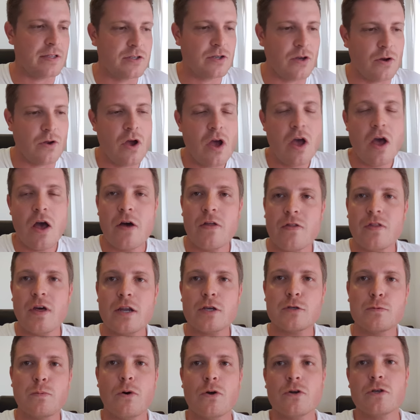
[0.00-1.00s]
So that
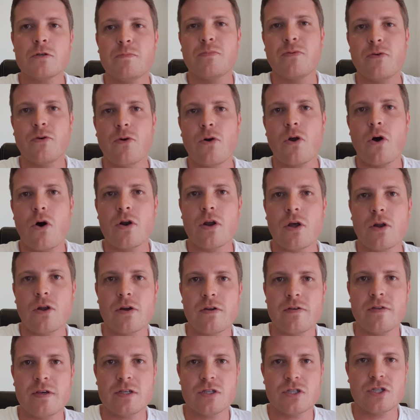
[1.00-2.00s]
is what has brought on a lot
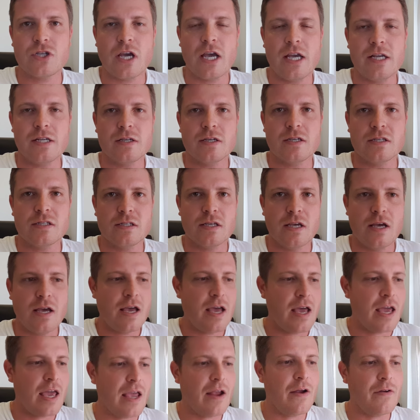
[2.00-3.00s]
of these changes
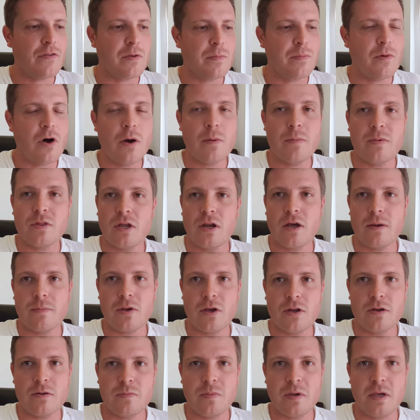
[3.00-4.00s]
here at the moment that I'm
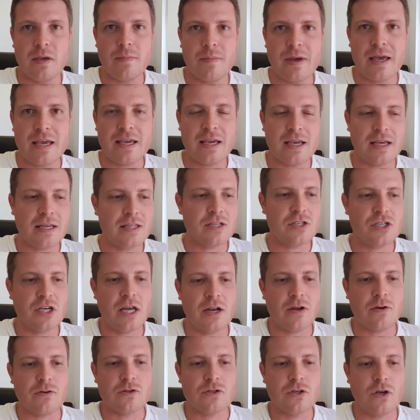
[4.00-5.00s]
going to be making in the
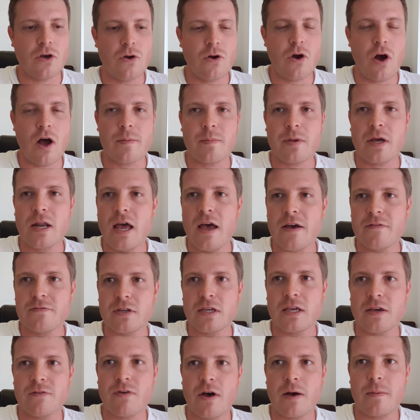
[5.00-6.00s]
channel. So I'm going to have to
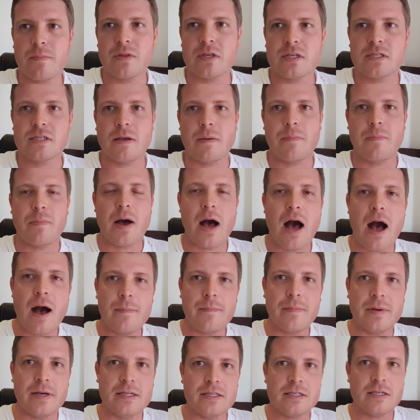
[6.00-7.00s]
give up this
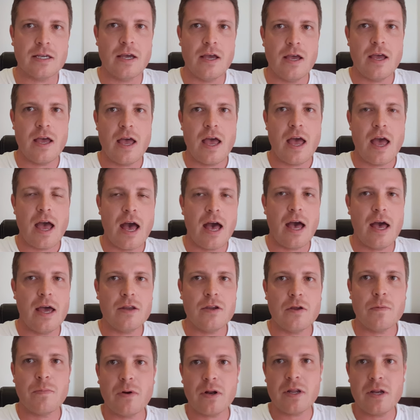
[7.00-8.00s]
apartment and
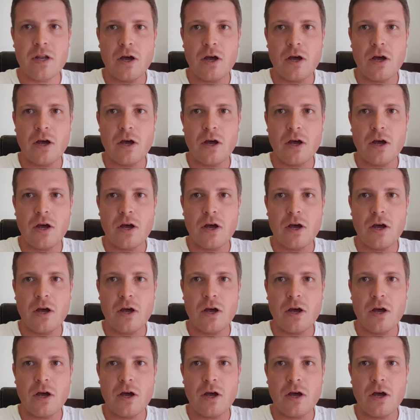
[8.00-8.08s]
you'll probably